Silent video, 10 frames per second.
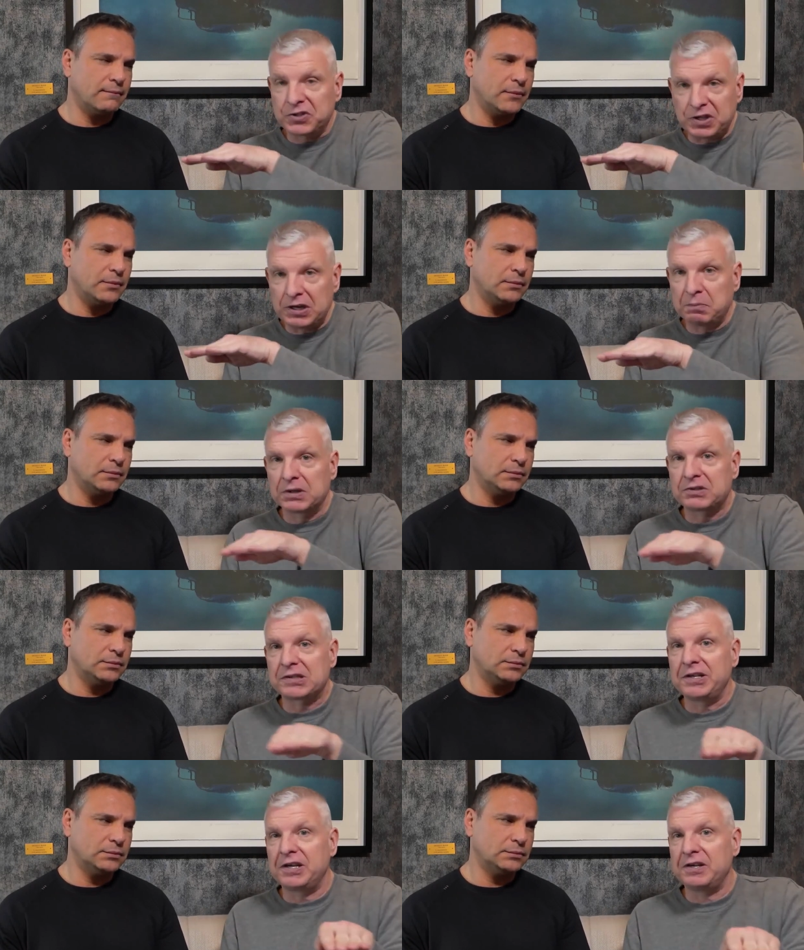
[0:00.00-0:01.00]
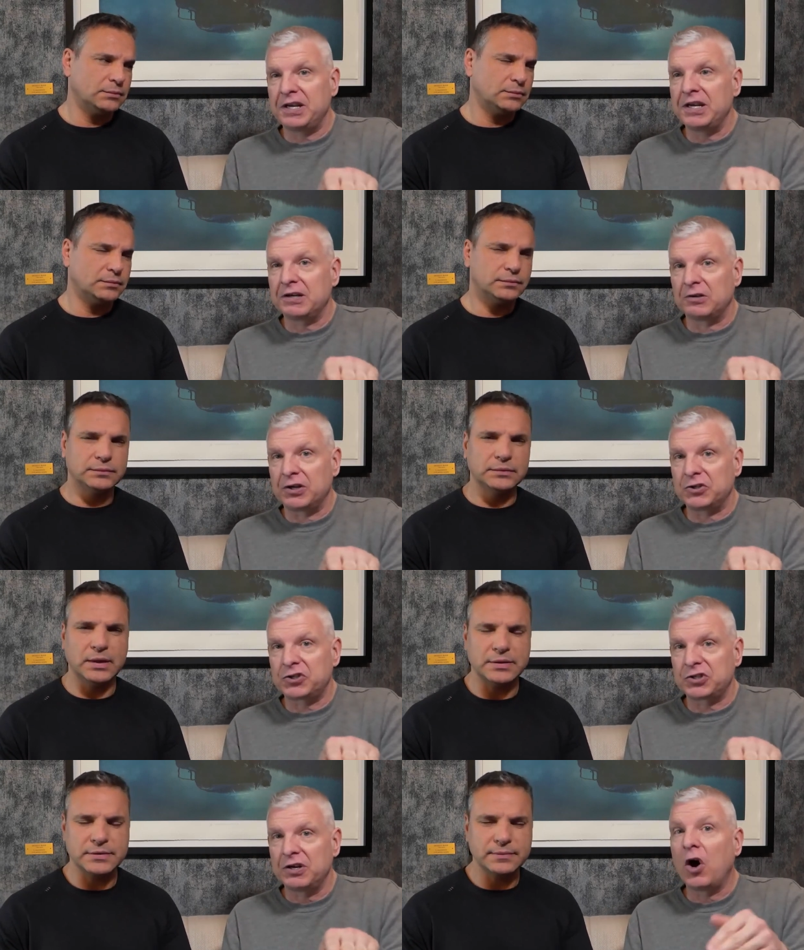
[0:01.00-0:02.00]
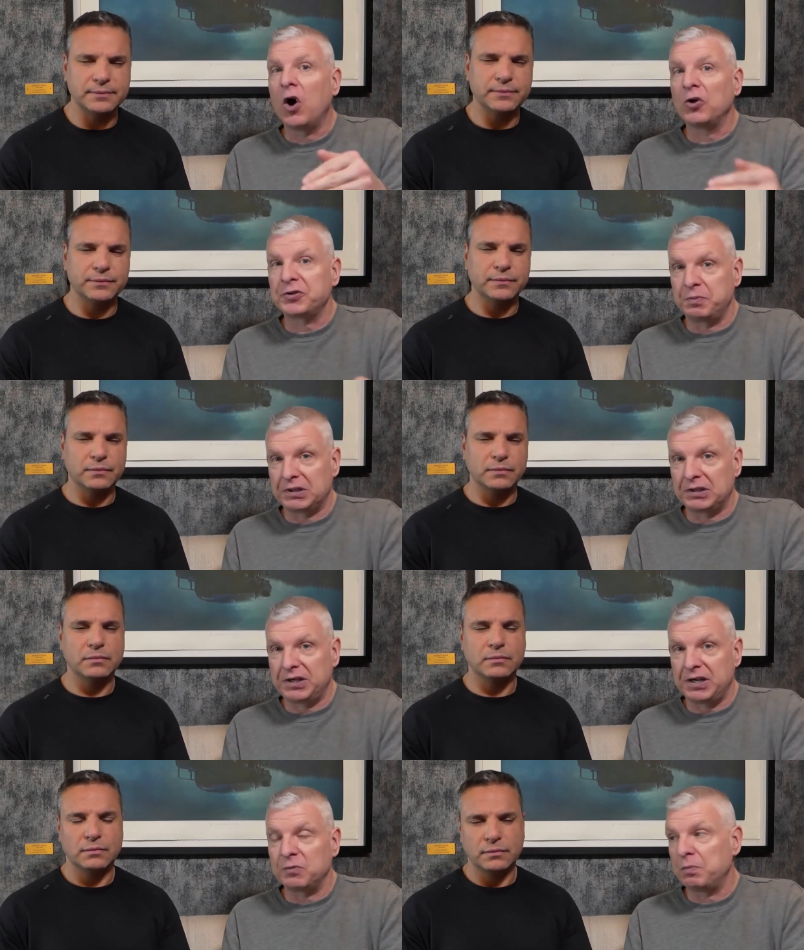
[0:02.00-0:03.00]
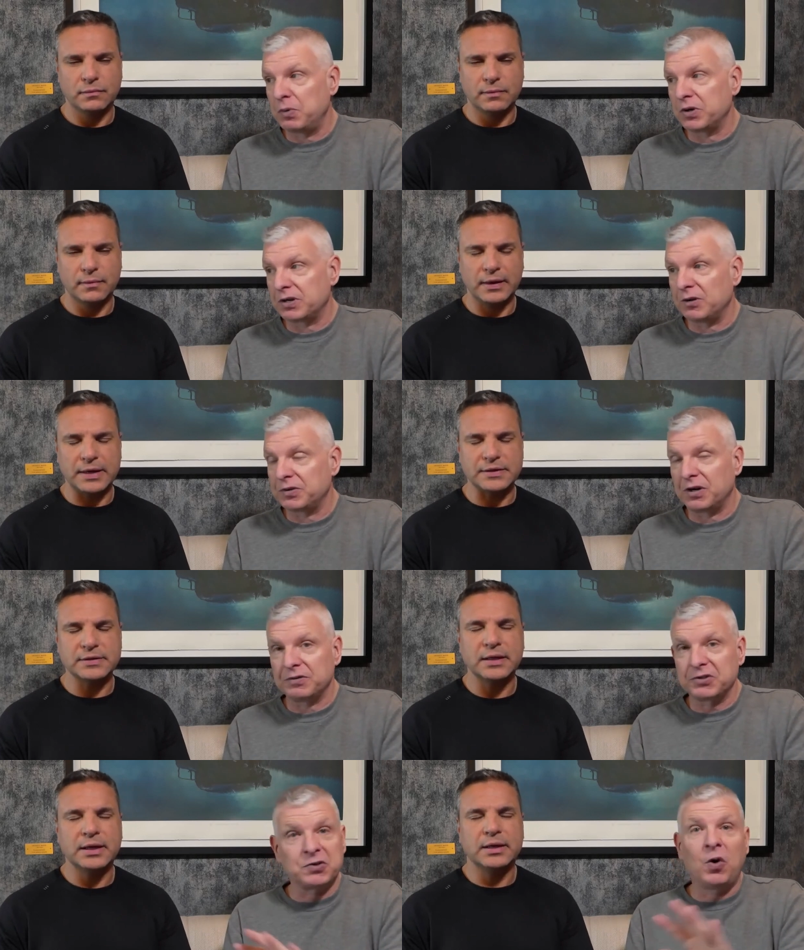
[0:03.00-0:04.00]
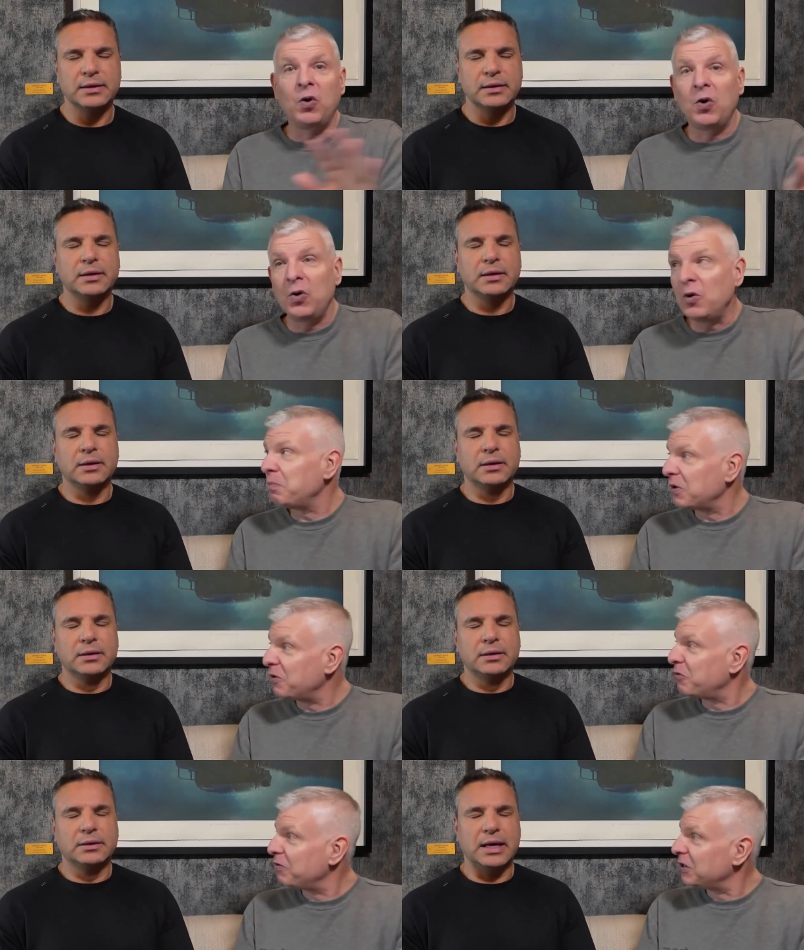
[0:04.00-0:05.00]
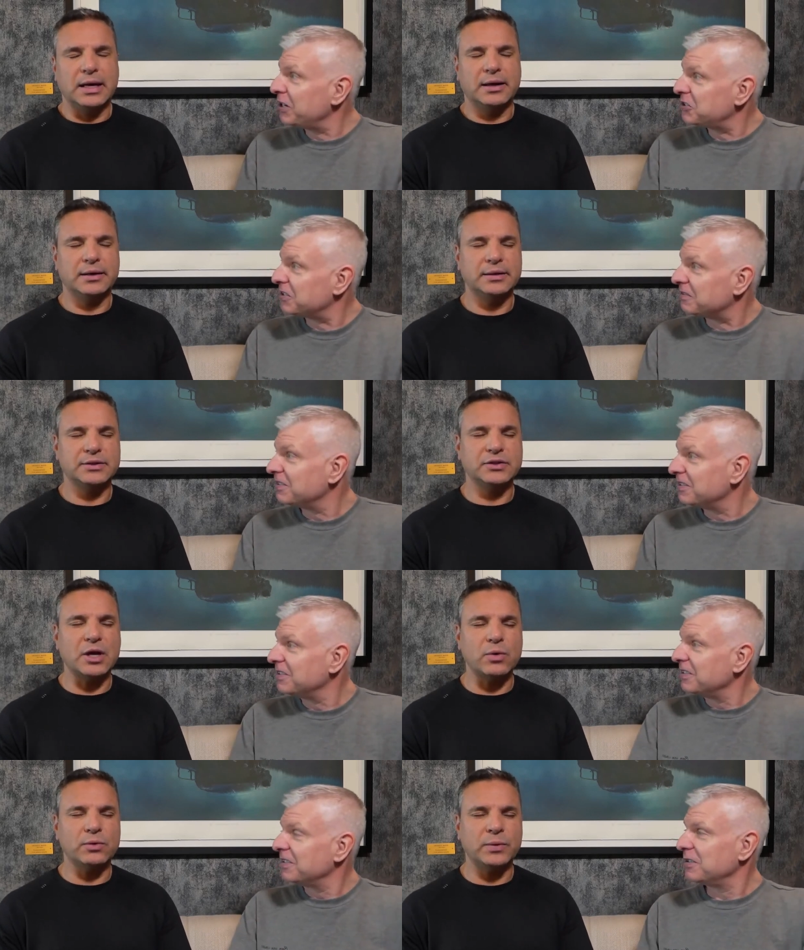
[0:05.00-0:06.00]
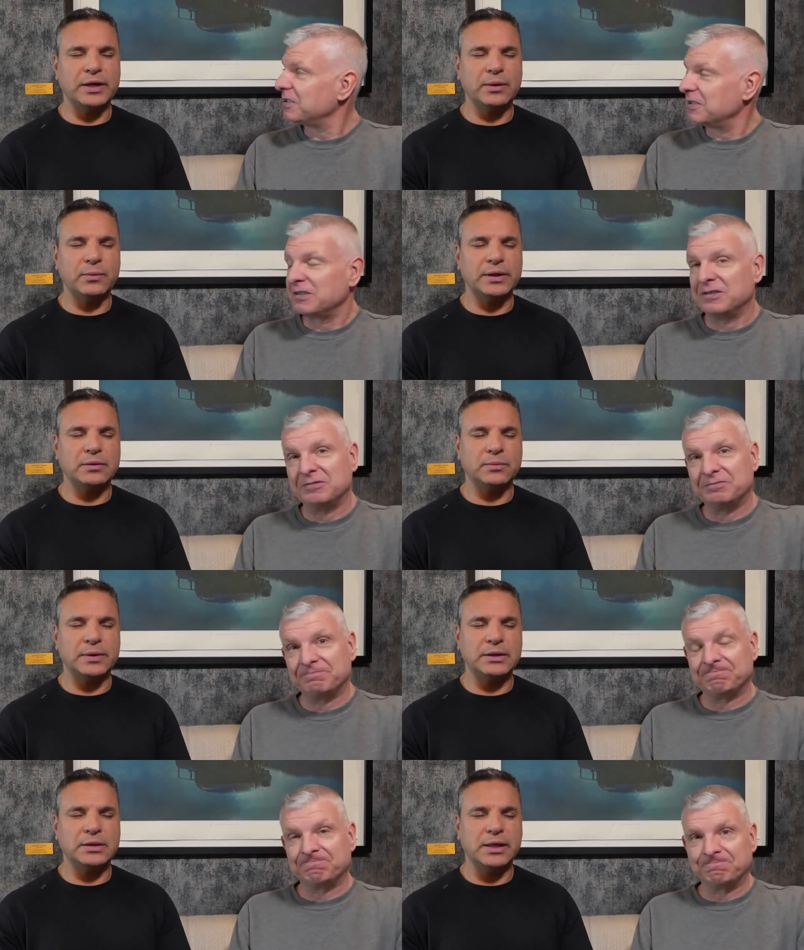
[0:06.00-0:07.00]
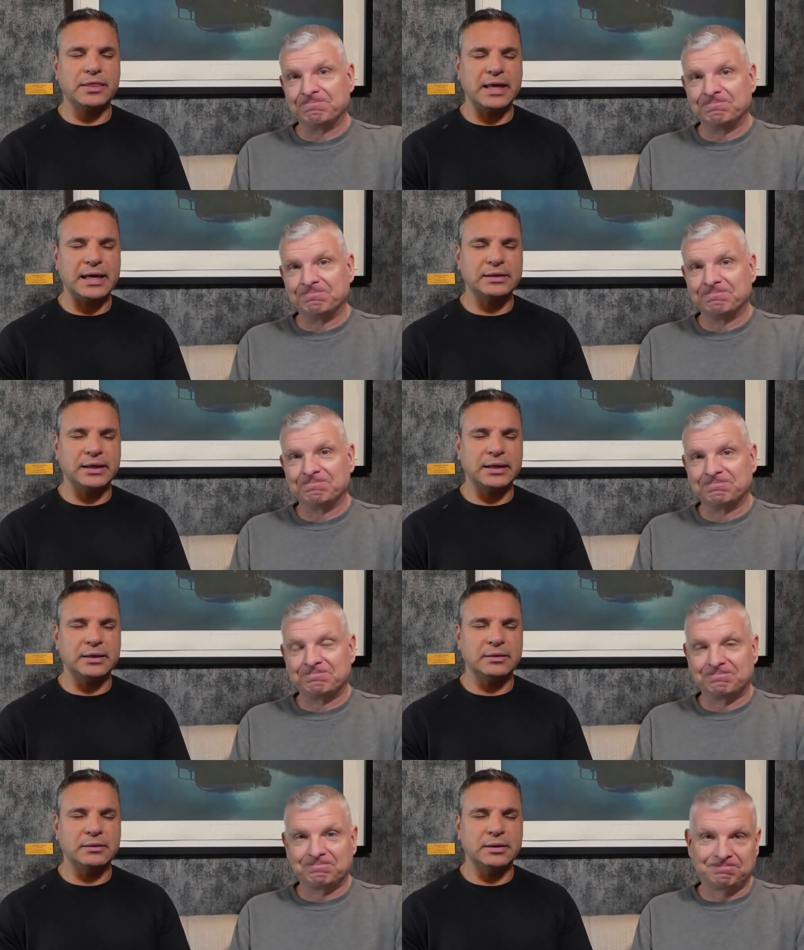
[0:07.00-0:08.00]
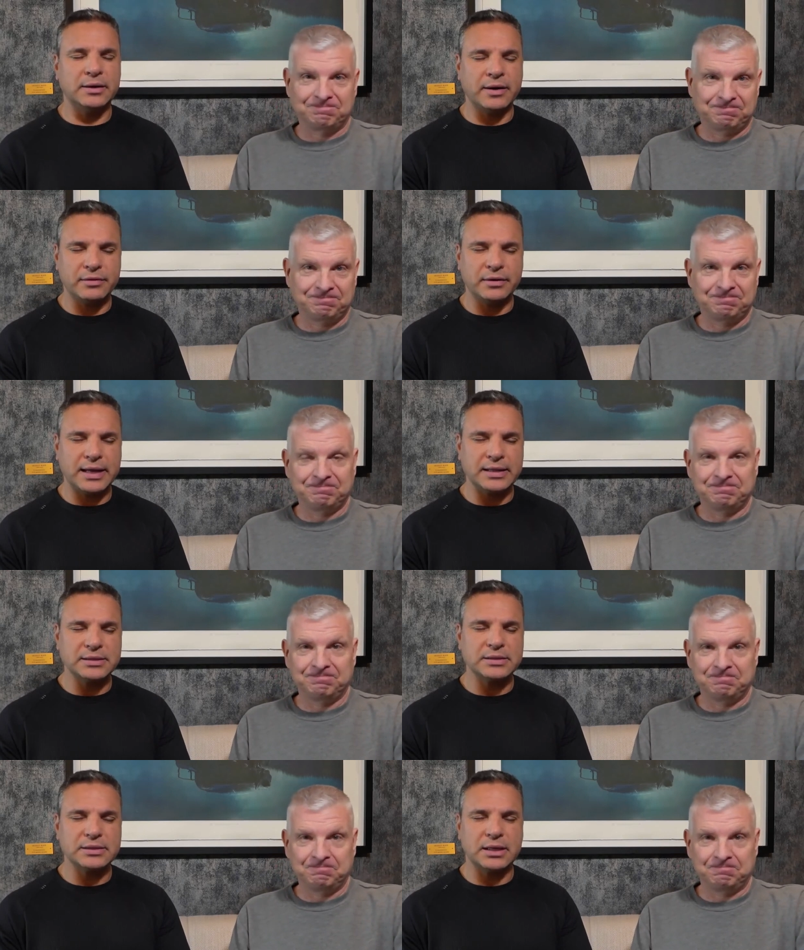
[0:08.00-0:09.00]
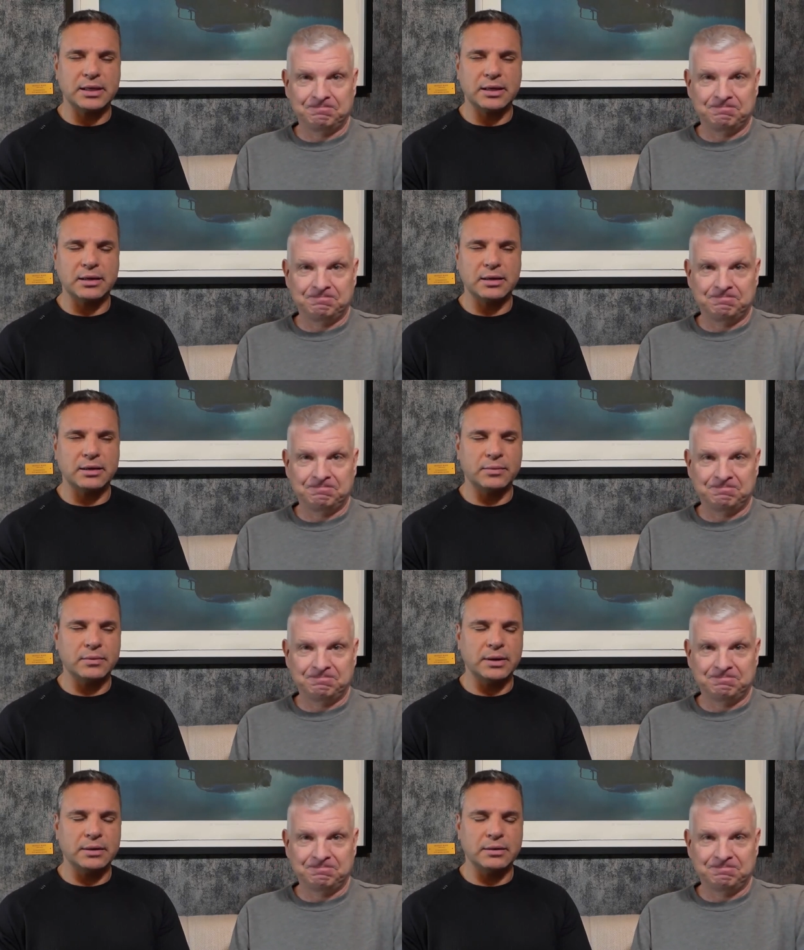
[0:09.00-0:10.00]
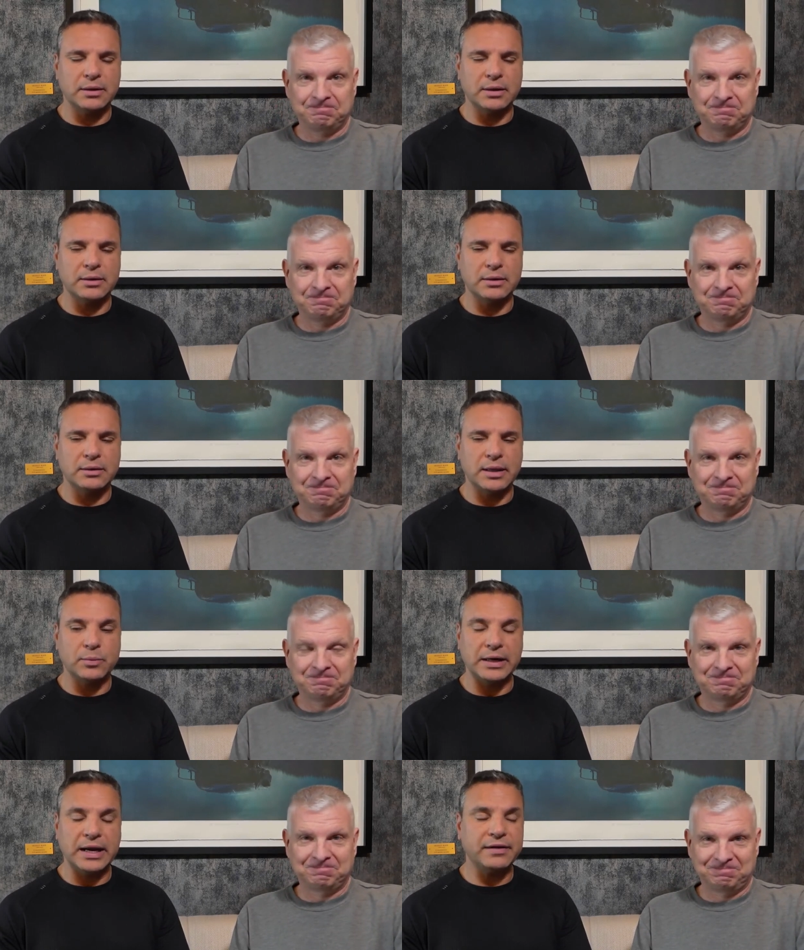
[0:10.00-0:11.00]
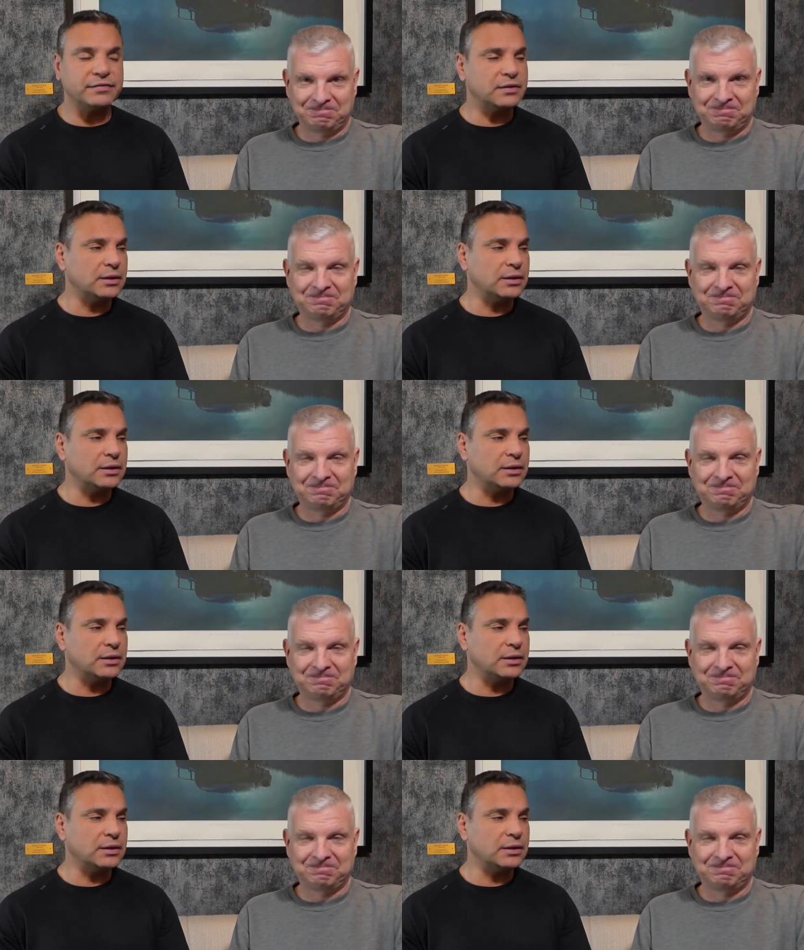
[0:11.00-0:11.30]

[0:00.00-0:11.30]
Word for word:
Speaker 1: seamlessly in English yes. ultimately, and we'll put it out yes. there. This is the whole book of Revelation.
Speaker 2: Yeah. So we, we we did that in the Netherlands, uh, and uh, then we left,